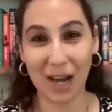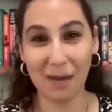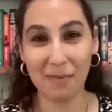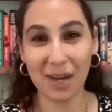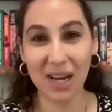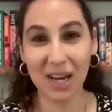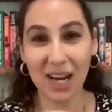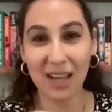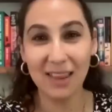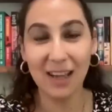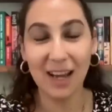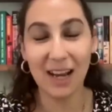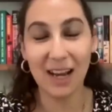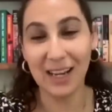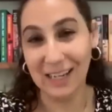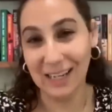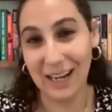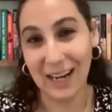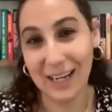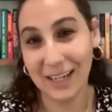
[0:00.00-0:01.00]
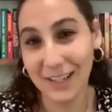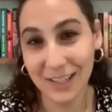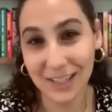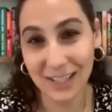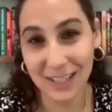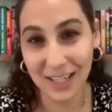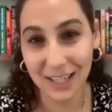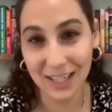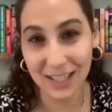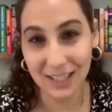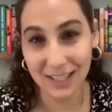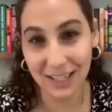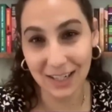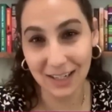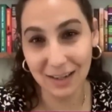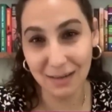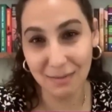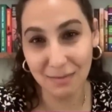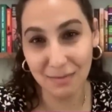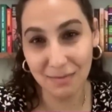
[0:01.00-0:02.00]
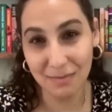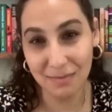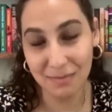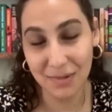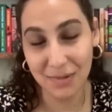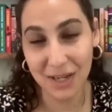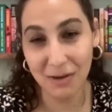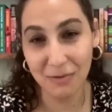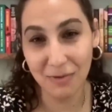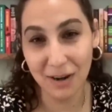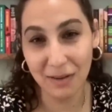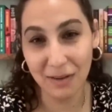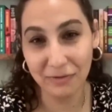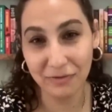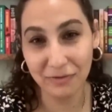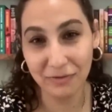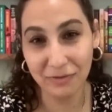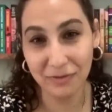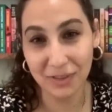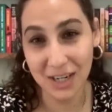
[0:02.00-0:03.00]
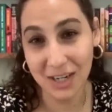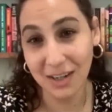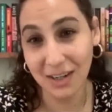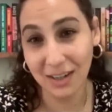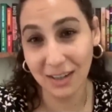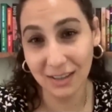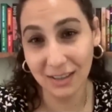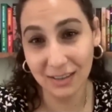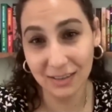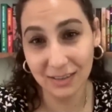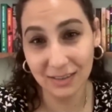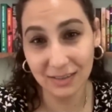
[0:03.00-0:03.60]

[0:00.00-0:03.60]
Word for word: I mean, I I, I just think yeah. it's going to be a rough year,